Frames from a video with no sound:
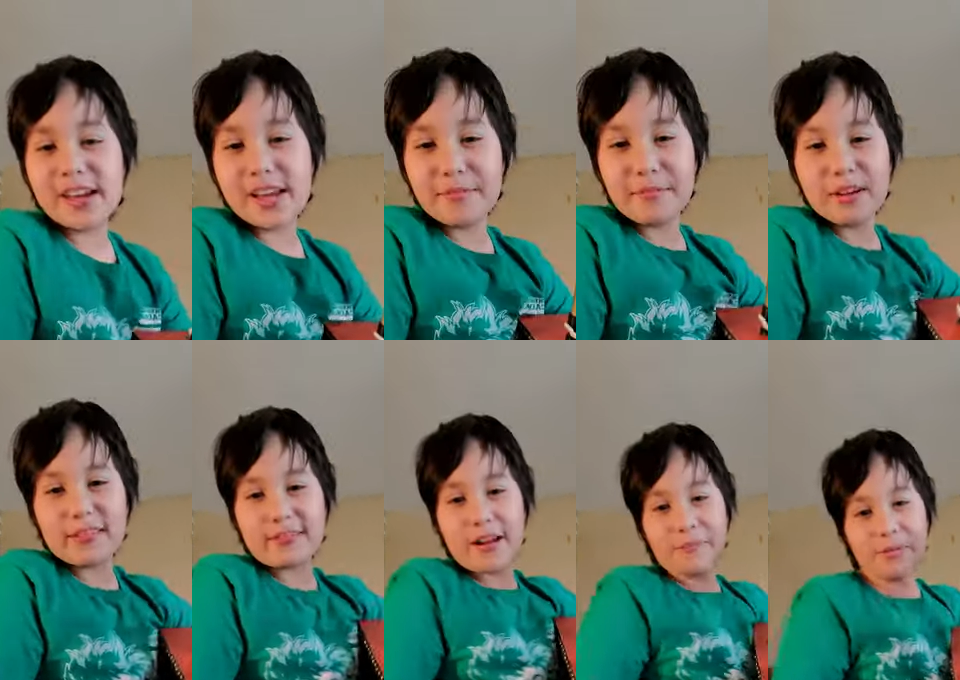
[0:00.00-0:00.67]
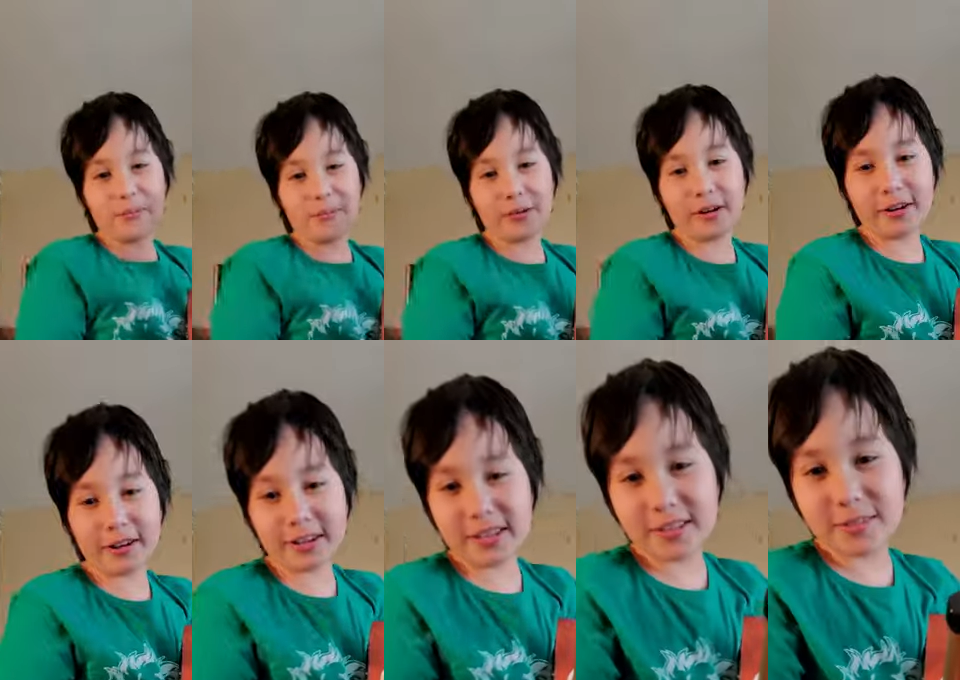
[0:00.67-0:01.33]
and my grandpa bought
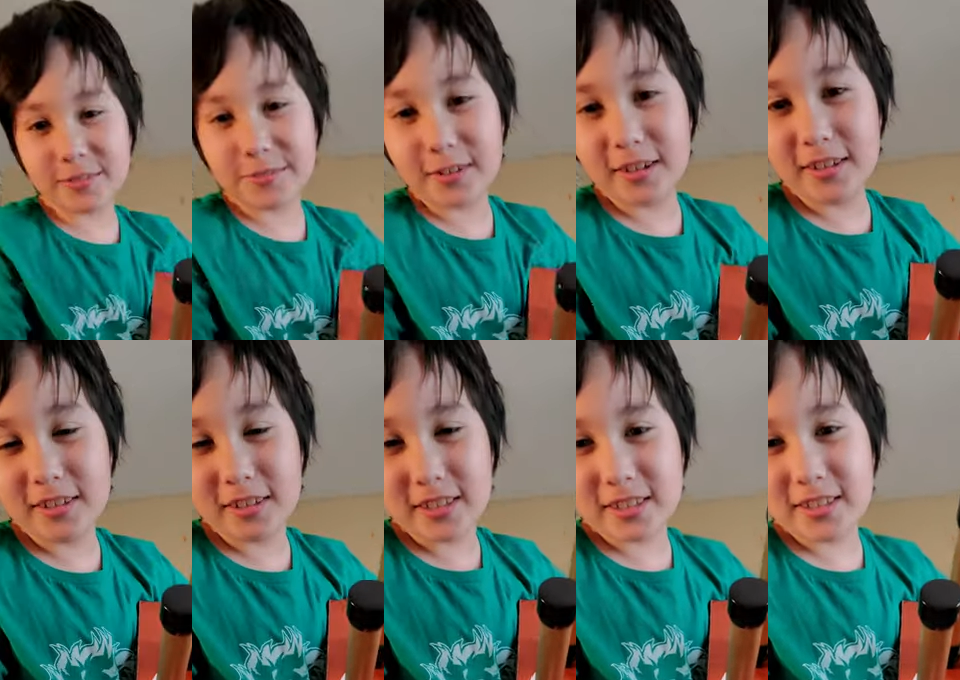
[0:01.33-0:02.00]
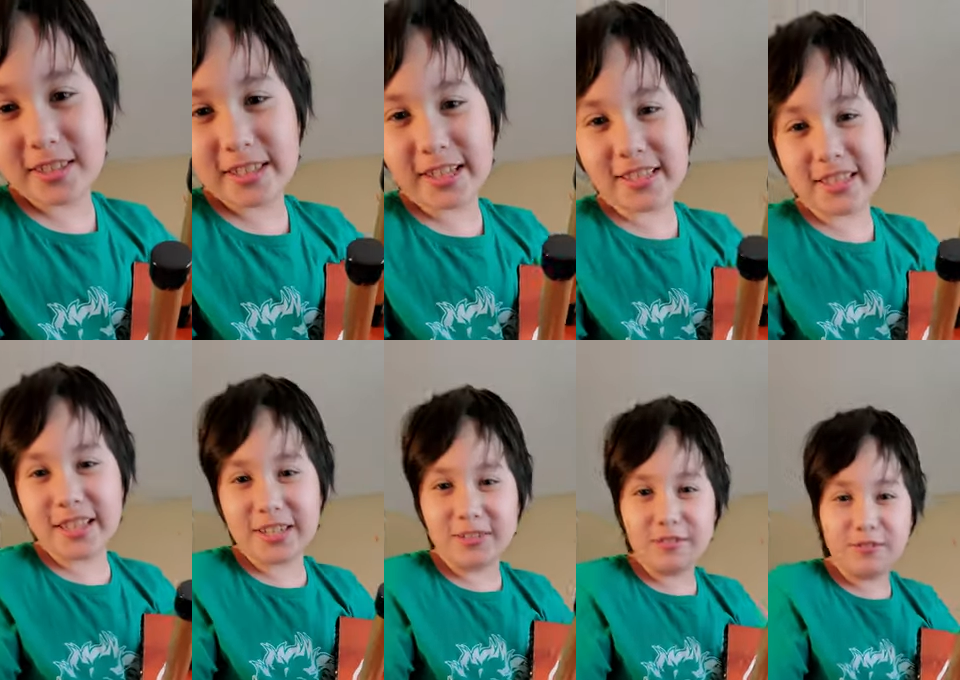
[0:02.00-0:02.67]
it. It was for
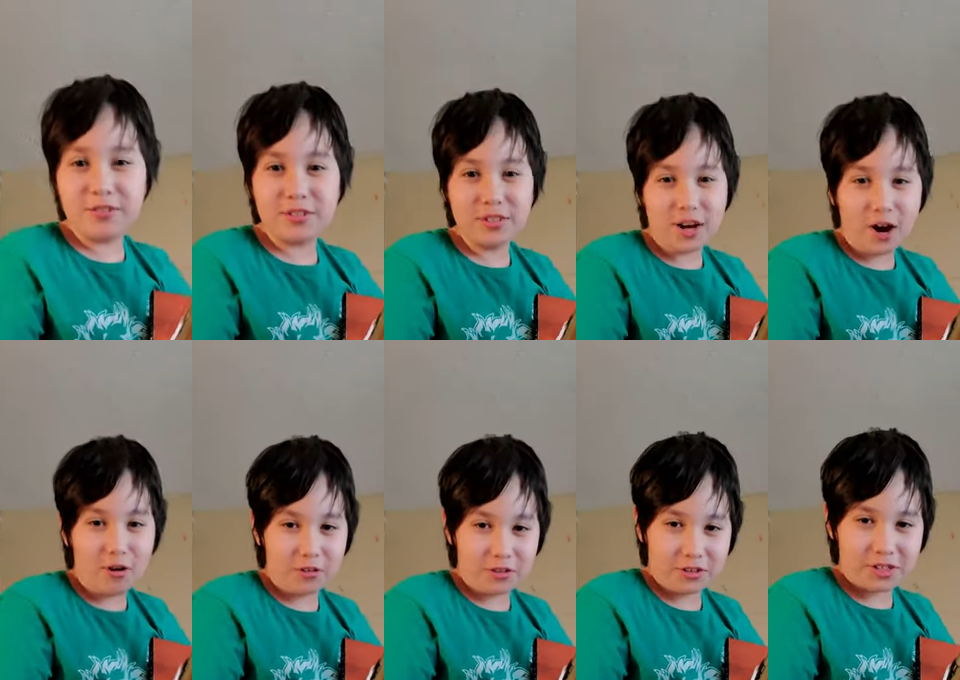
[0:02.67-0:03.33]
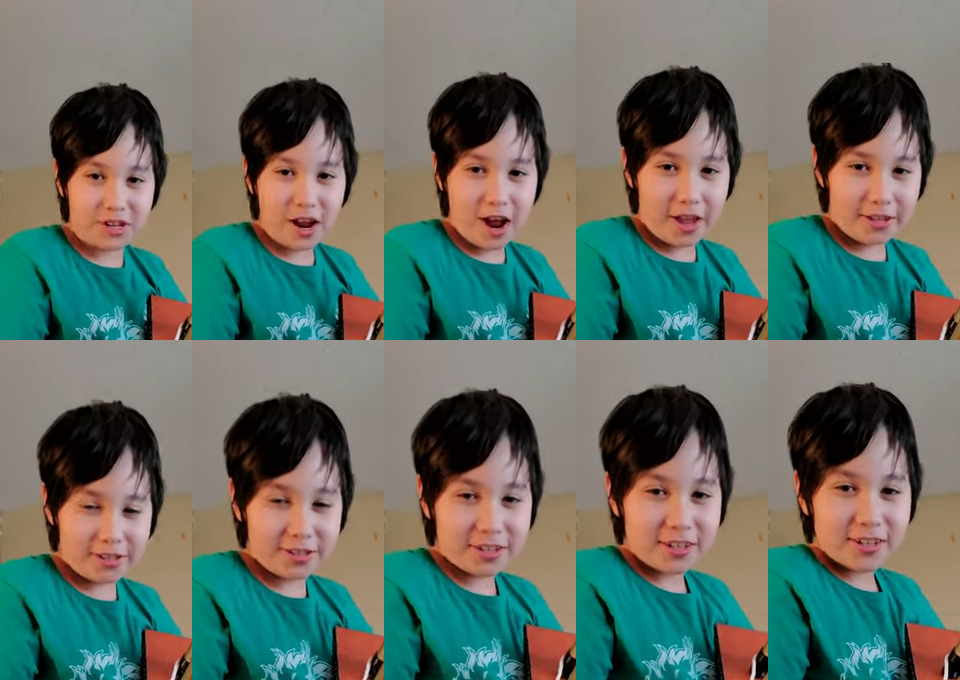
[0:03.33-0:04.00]
$162,
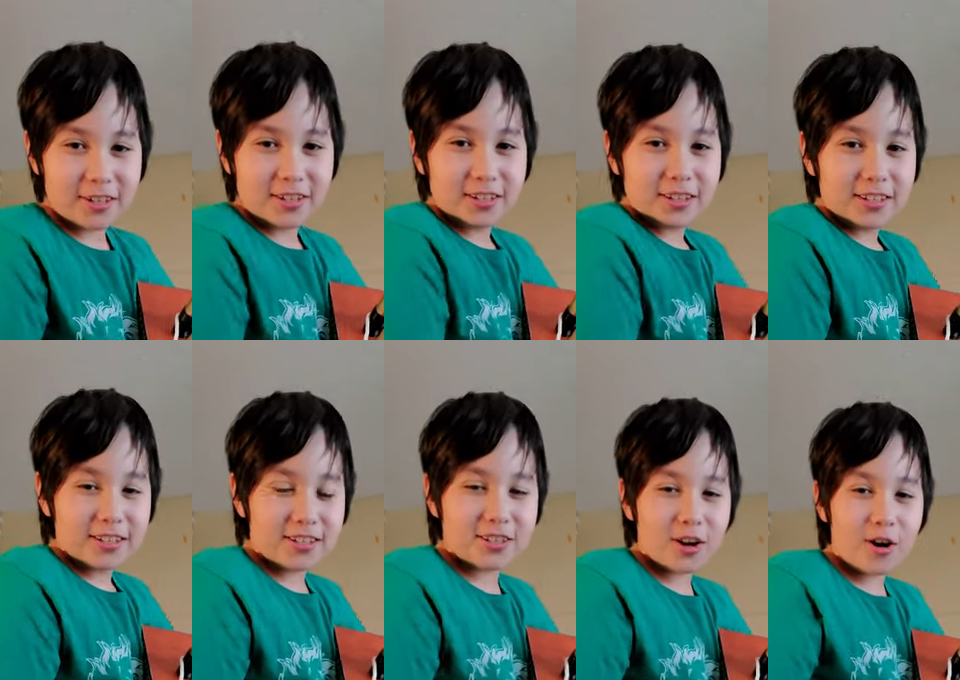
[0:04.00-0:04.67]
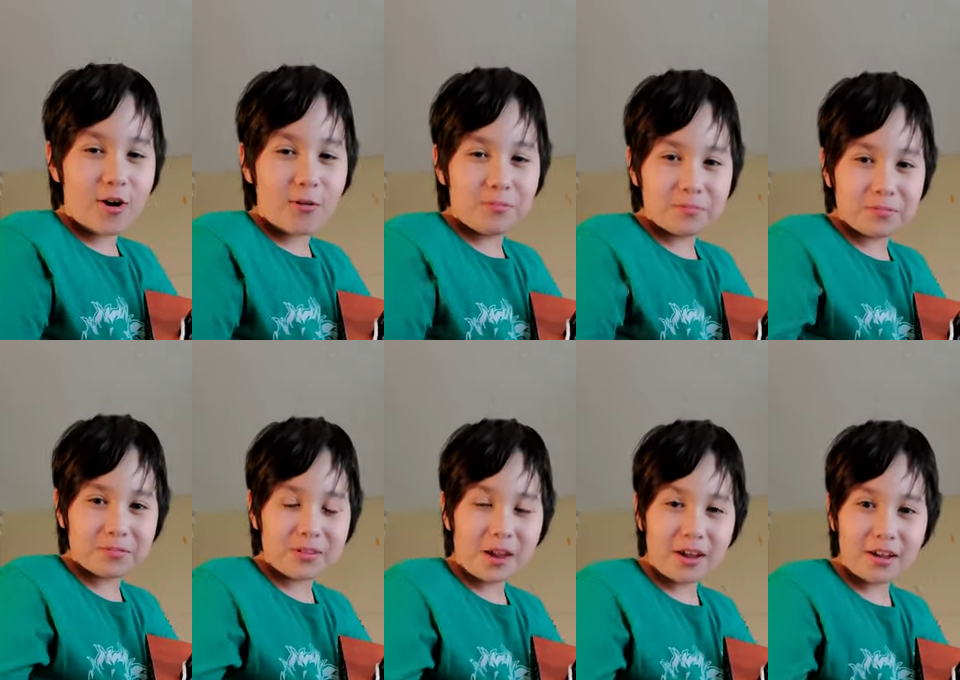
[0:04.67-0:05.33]
guys. So,
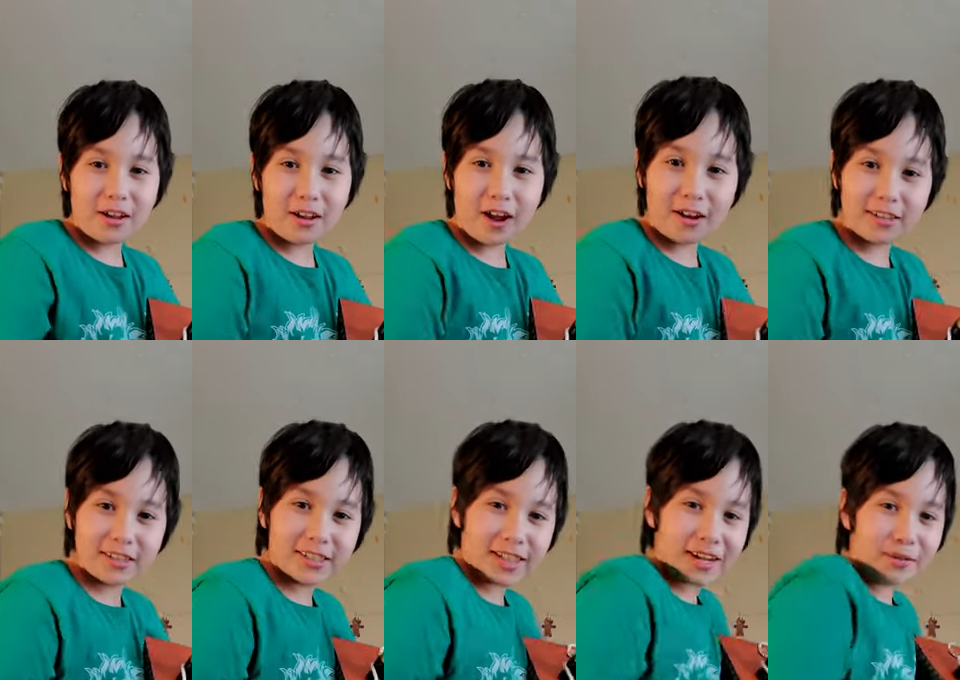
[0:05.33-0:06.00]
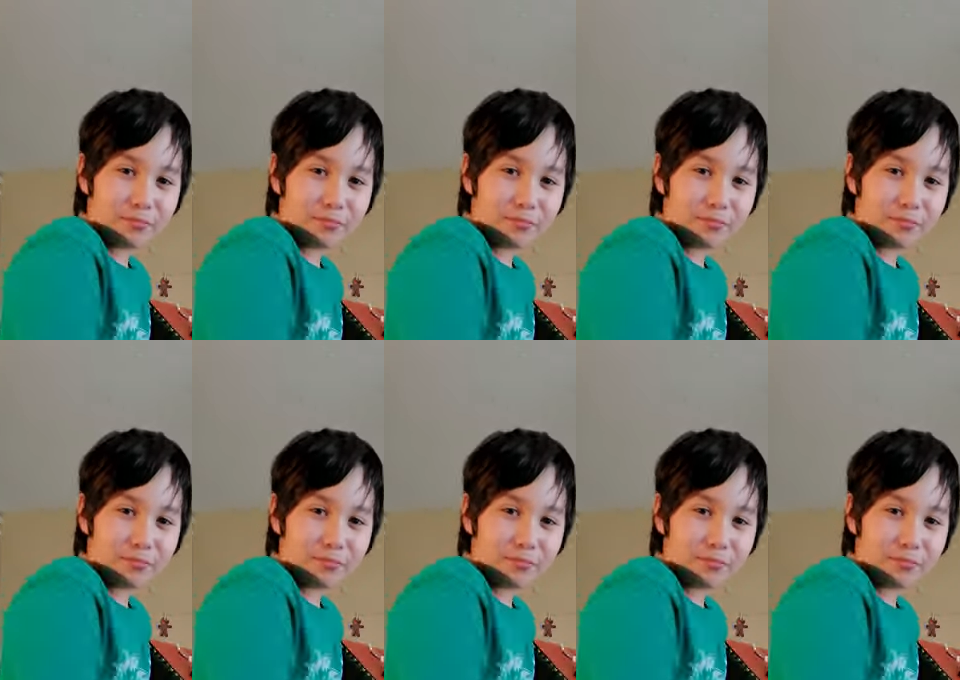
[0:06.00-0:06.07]
I'm gonna take a